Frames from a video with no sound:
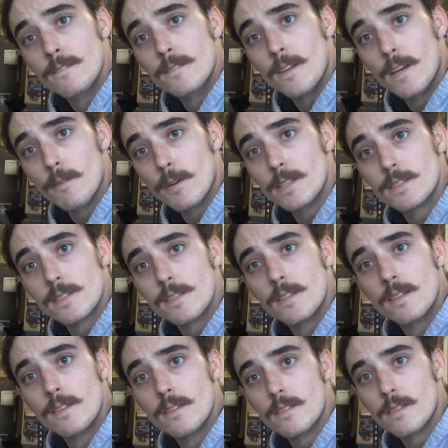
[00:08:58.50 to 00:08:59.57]
Anyways,
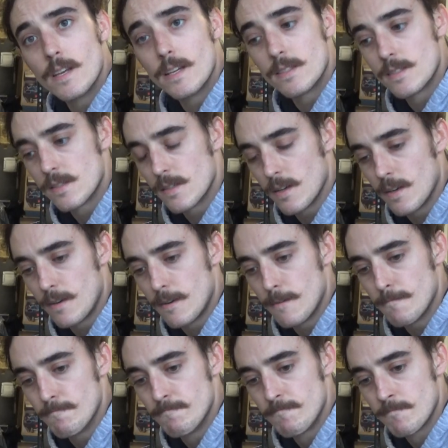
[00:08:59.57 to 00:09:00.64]
thanks.
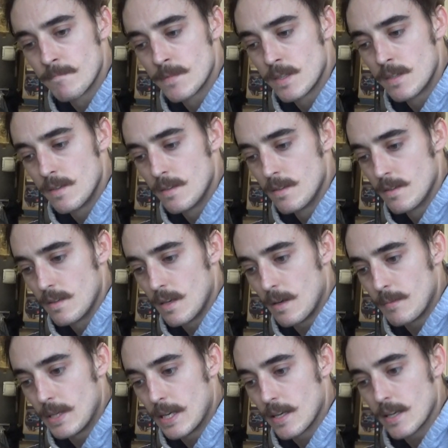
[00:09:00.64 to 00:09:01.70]
I
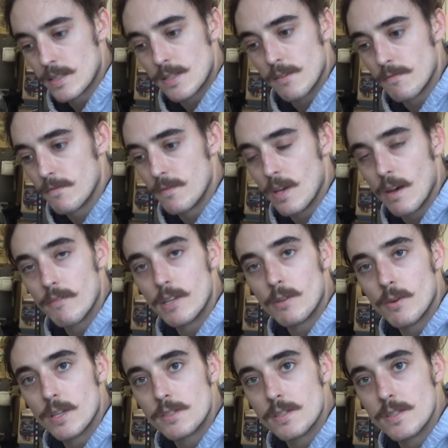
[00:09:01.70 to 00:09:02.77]
mean, I guess if you have any
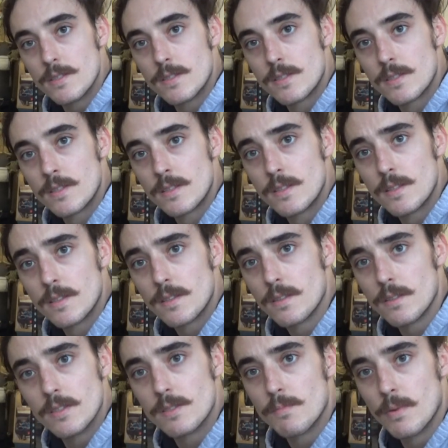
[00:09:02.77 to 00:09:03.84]
questions,
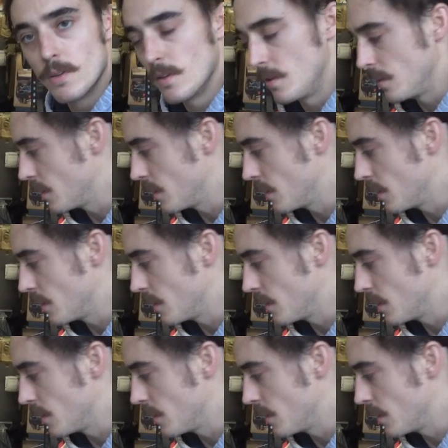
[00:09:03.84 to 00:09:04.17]
just put it in the